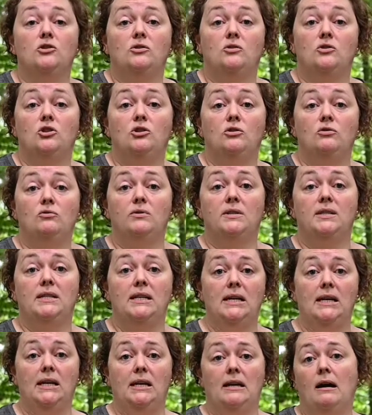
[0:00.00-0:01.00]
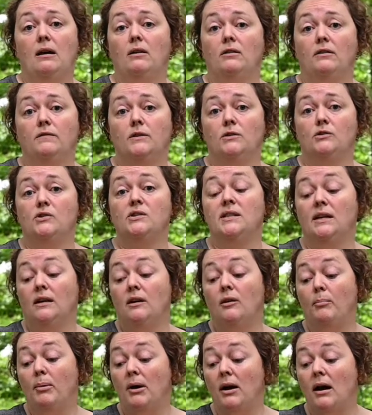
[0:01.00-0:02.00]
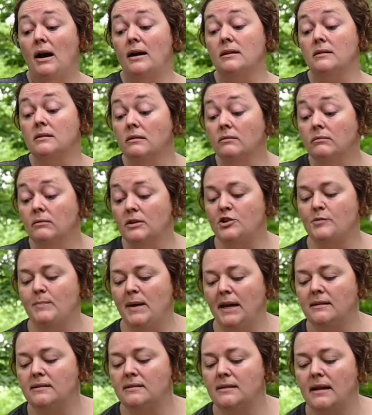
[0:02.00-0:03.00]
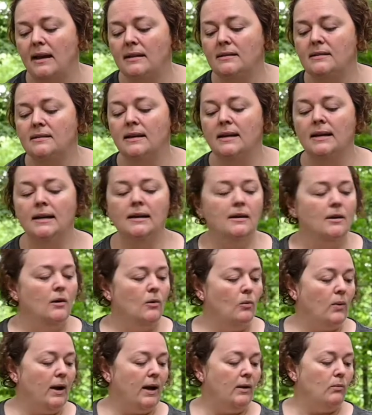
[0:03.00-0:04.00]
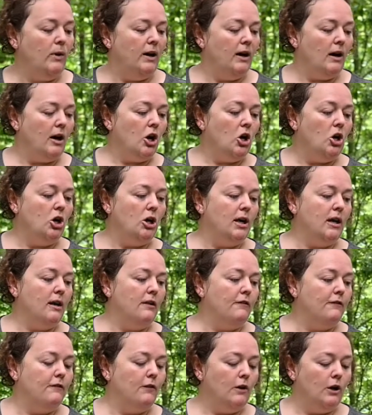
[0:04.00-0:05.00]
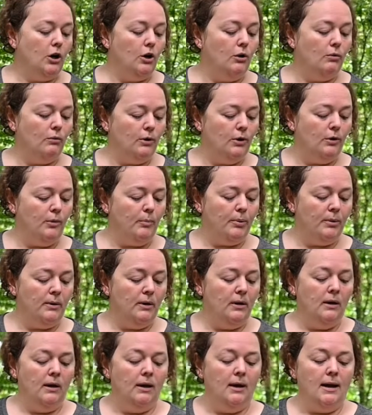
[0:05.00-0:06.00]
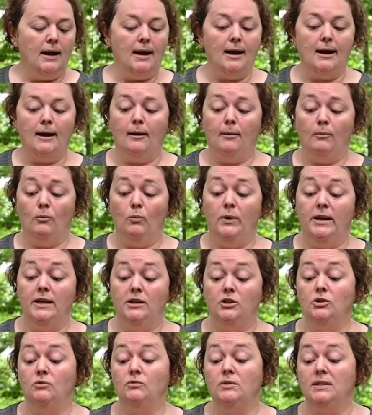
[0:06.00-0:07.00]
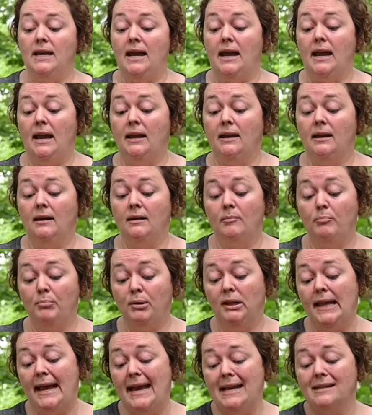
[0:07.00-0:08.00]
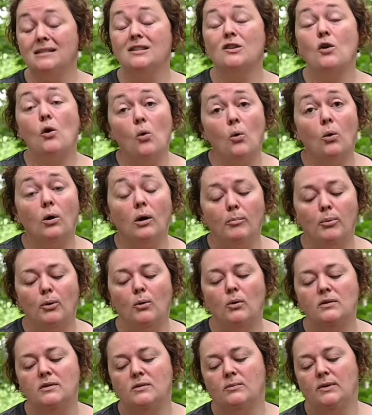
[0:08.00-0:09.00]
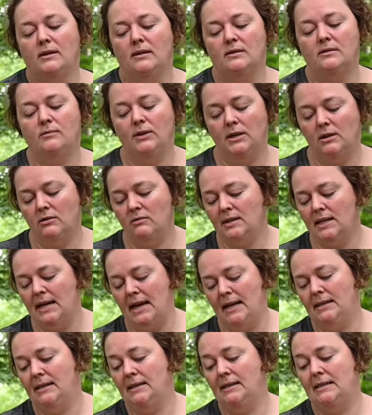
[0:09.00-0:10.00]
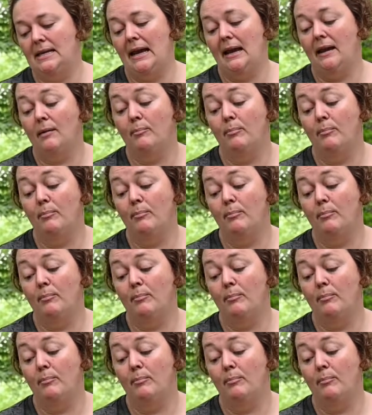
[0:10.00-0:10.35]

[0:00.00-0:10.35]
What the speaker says: just choose to eat out of their single pot, which makes sense. When we are cooking for a group, we do take plates or bowls with us. We don't tend to take